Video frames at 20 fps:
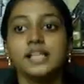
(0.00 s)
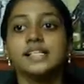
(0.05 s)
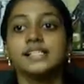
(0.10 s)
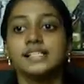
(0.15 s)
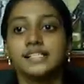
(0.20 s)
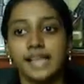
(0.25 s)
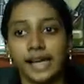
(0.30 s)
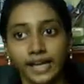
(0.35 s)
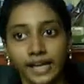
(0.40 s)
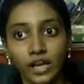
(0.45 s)

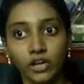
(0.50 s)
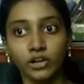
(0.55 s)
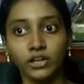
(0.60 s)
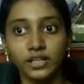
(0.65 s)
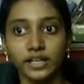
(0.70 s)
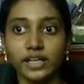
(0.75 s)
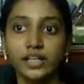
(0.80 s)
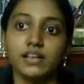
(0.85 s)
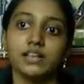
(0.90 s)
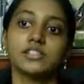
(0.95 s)

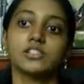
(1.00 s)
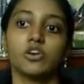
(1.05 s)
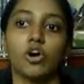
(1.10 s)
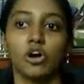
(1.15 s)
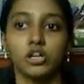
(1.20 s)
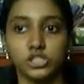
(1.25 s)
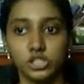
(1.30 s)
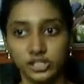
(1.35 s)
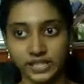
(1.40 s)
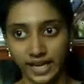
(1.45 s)
Security is
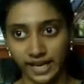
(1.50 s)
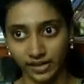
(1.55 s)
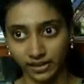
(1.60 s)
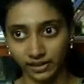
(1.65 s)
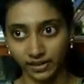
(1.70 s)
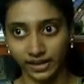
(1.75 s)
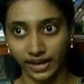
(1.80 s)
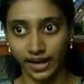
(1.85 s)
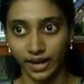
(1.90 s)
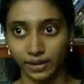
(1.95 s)
also
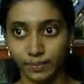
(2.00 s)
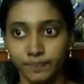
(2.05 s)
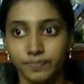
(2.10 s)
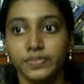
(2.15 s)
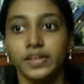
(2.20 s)
taken care.